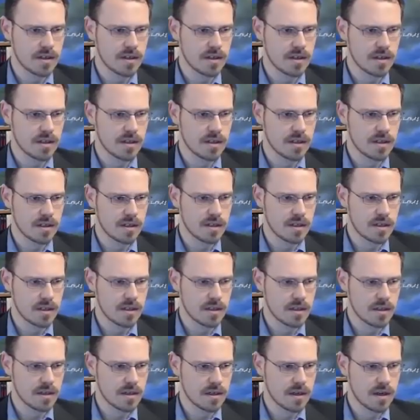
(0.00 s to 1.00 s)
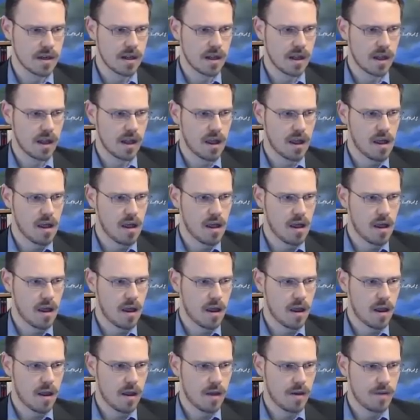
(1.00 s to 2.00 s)

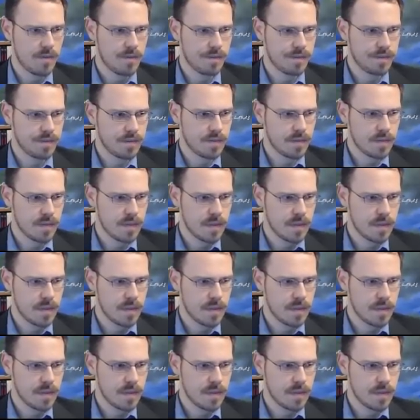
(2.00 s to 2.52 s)
No one is speaking in this clip.